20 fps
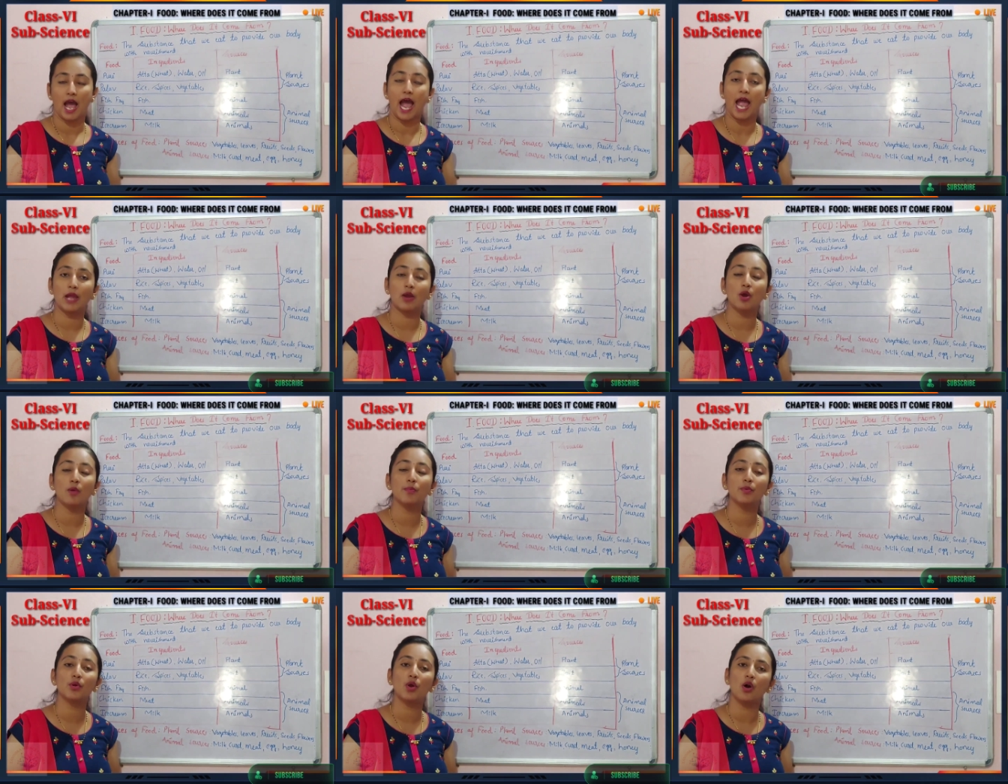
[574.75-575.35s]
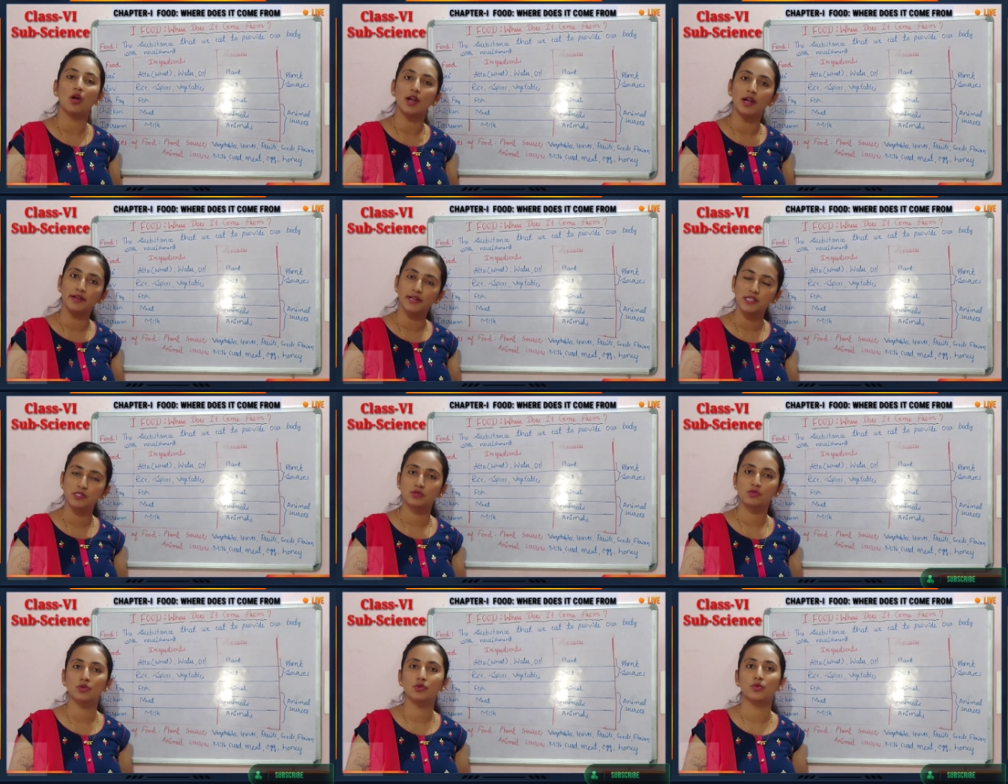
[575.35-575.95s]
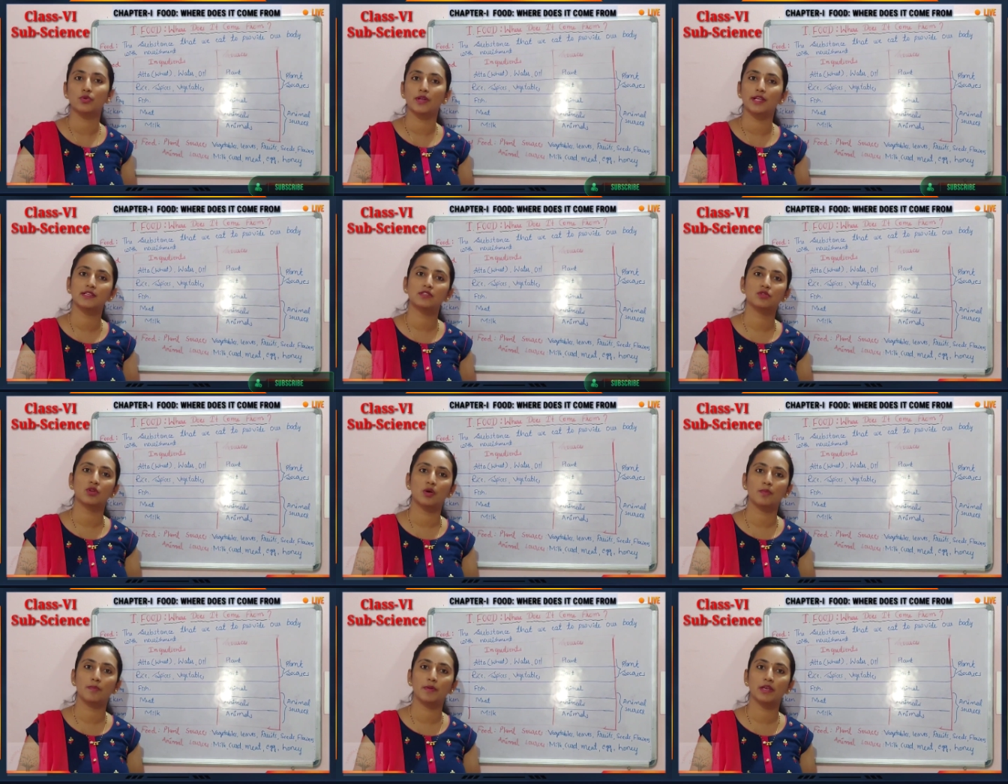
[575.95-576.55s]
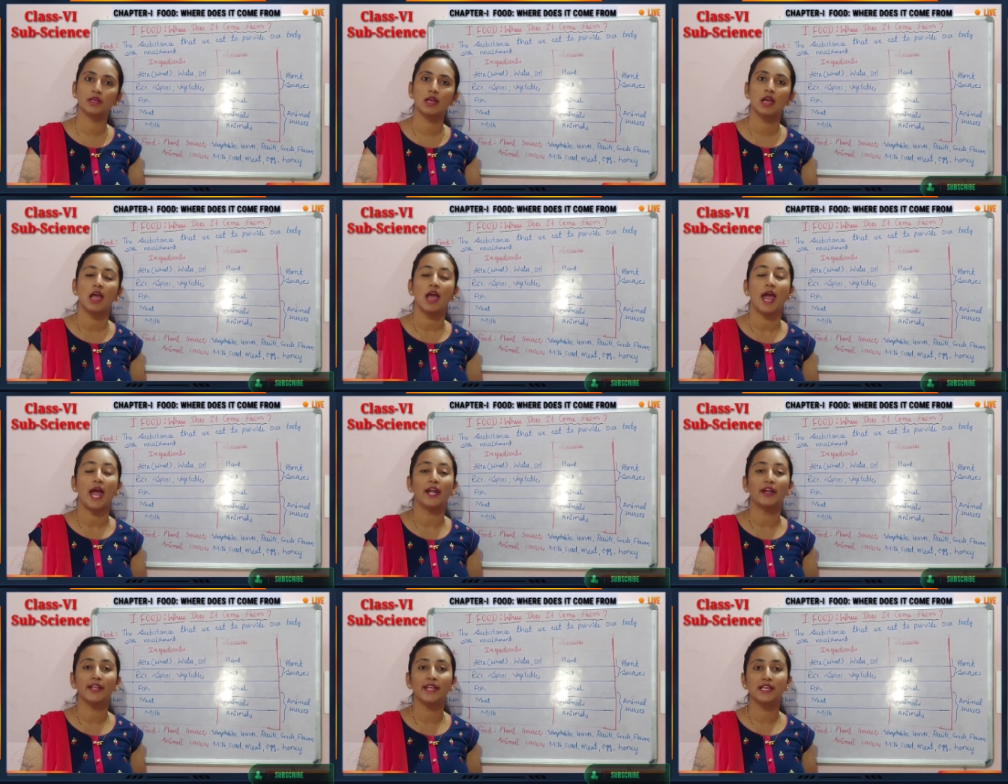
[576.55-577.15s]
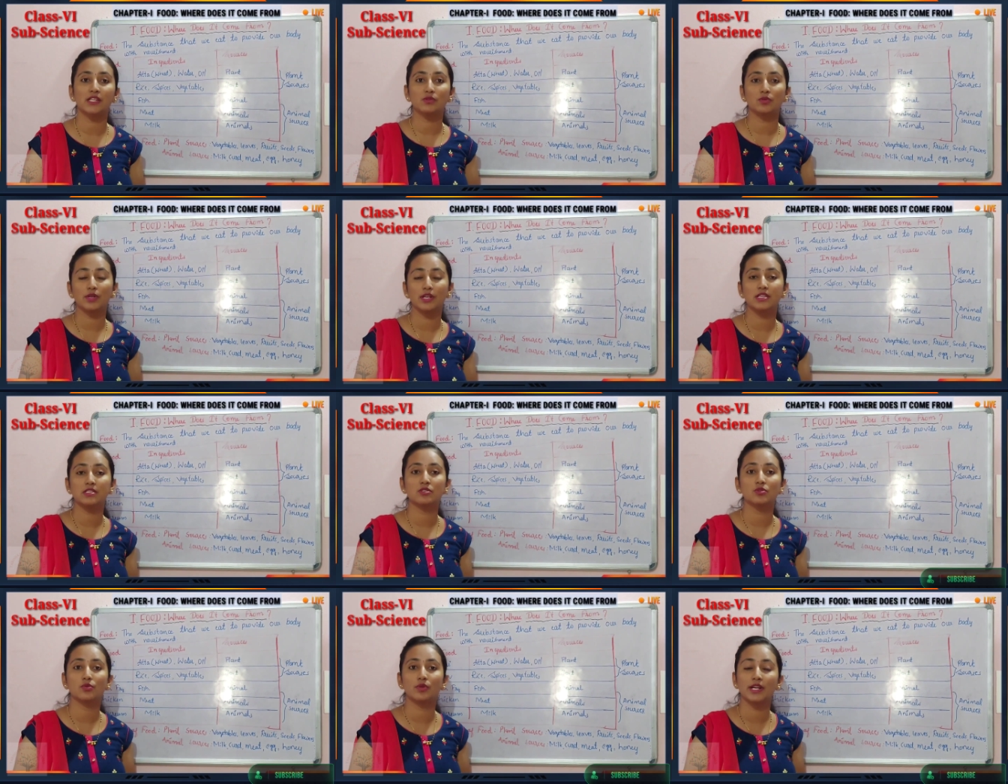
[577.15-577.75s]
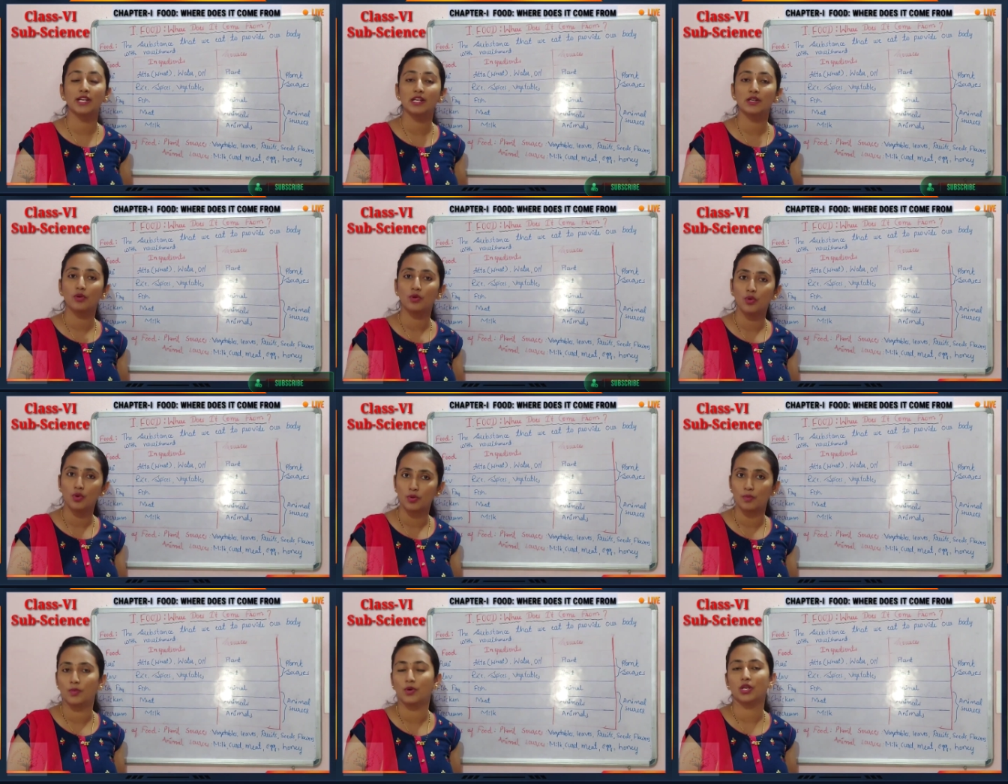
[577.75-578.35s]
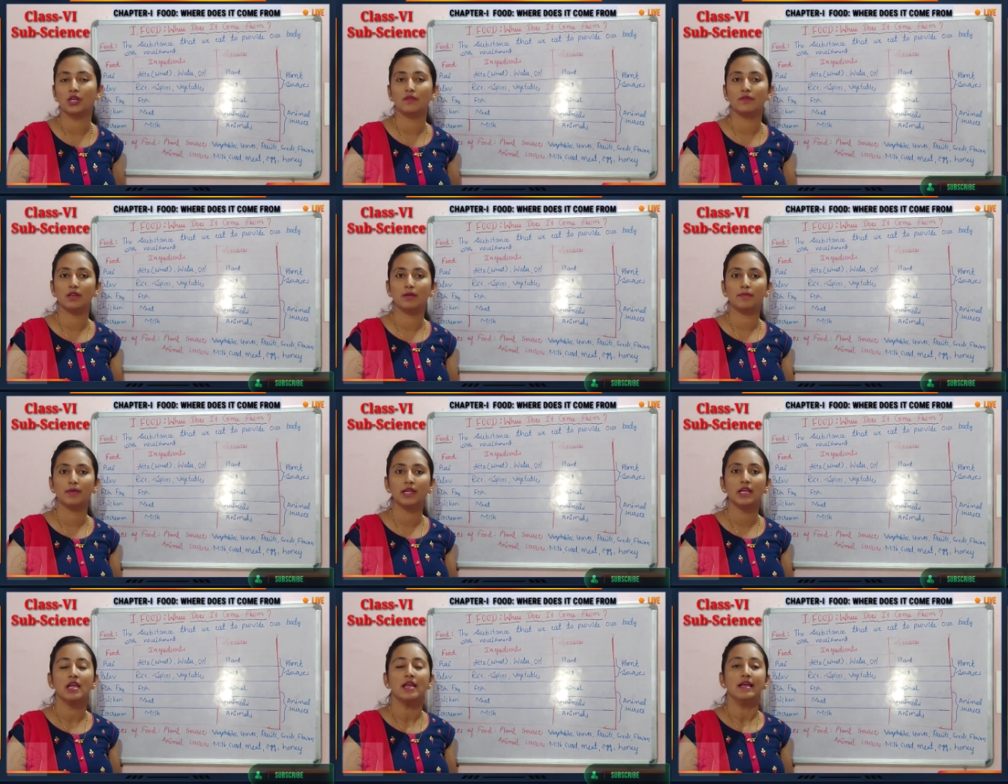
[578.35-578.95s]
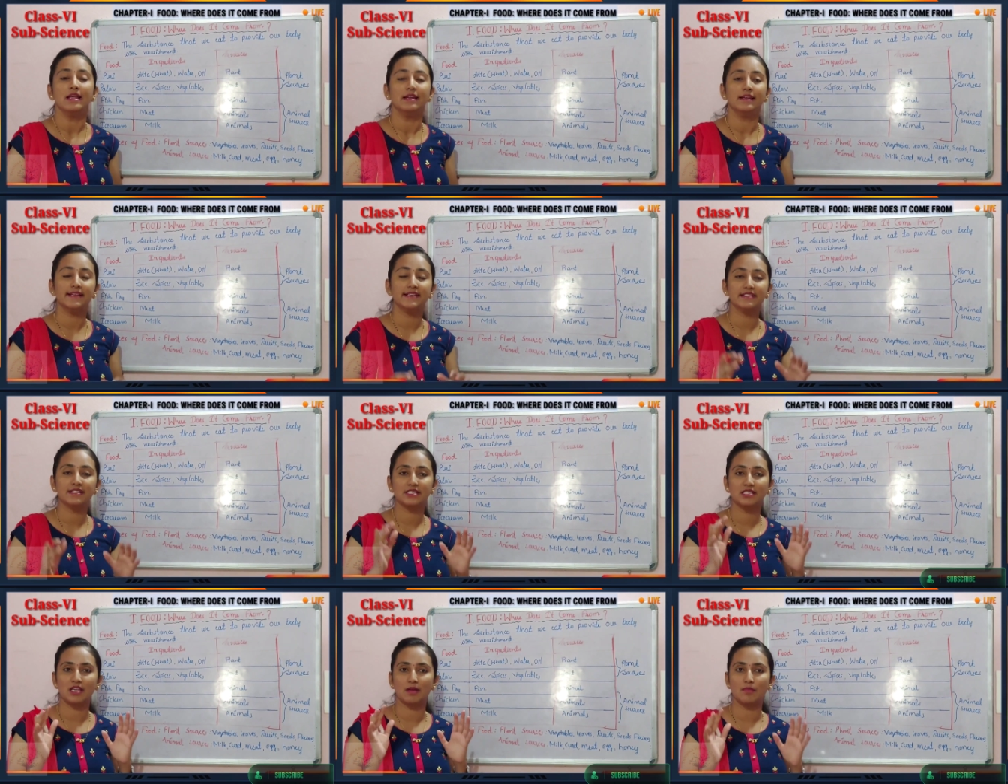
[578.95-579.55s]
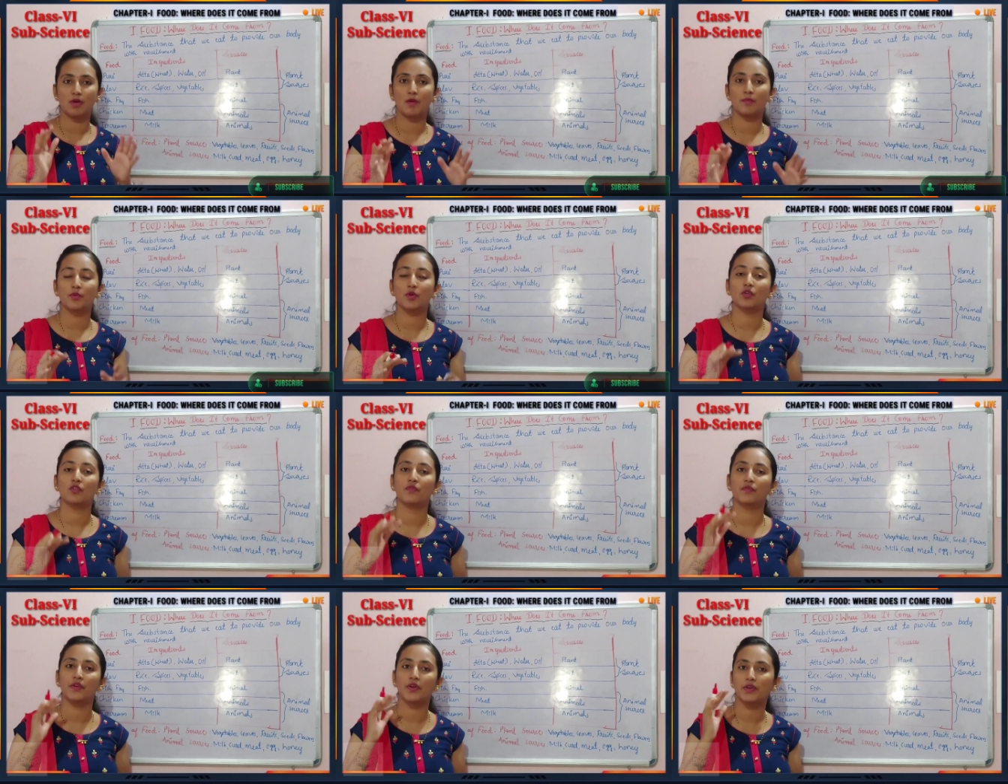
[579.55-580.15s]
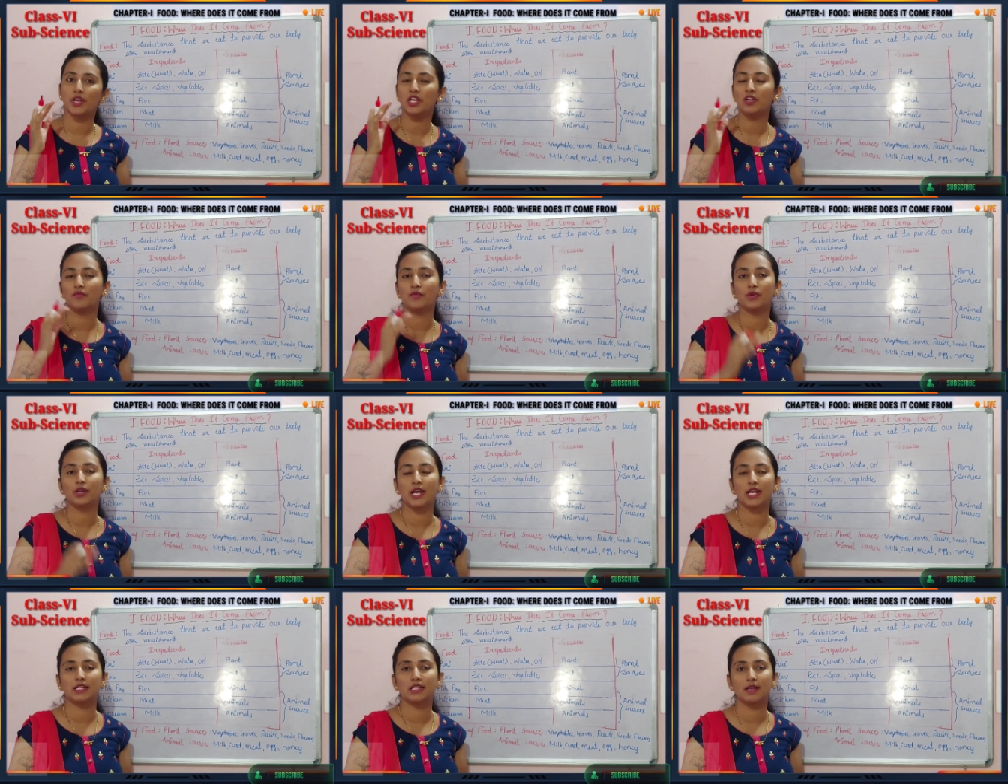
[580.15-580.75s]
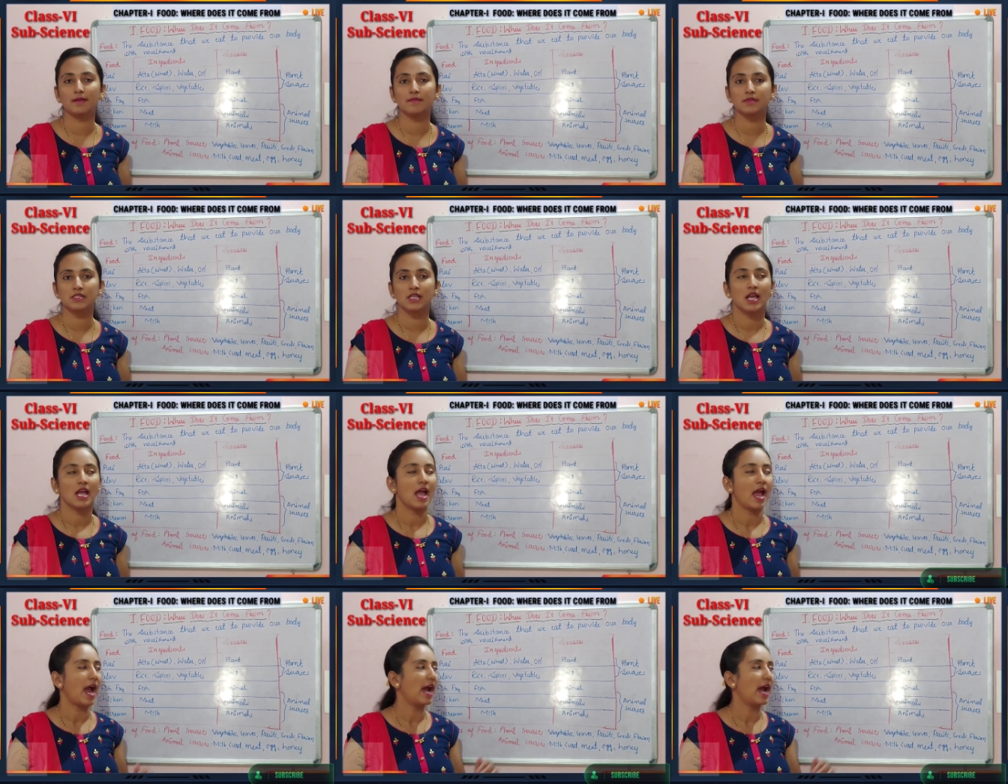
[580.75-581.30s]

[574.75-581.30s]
I hope you all understood today's topic. And yes students, today's homework will be list some of your favorite food items